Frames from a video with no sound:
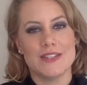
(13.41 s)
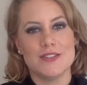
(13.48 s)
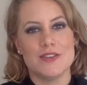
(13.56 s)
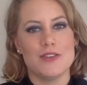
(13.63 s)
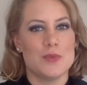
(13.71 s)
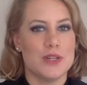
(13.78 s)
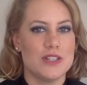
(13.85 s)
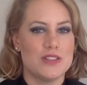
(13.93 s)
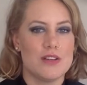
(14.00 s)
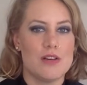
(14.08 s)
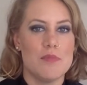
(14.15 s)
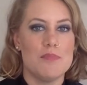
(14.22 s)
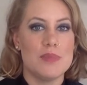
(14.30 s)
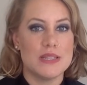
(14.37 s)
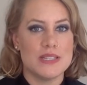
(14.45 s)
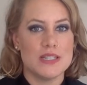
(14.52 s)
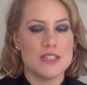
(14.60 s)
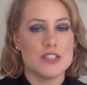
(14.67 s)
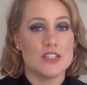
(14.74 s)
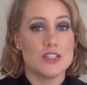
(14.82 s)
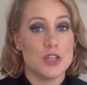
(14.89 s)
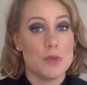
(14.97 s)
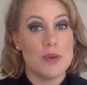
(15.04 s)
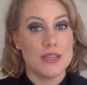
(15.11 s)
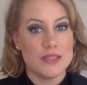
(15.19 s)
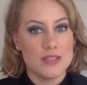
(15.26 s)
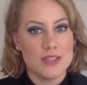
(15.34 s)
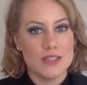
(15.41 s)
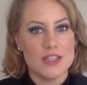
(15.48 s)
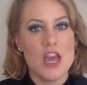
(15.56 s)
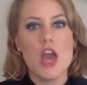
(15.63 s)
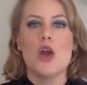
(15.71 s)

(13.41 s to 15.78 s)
So one is called business to business,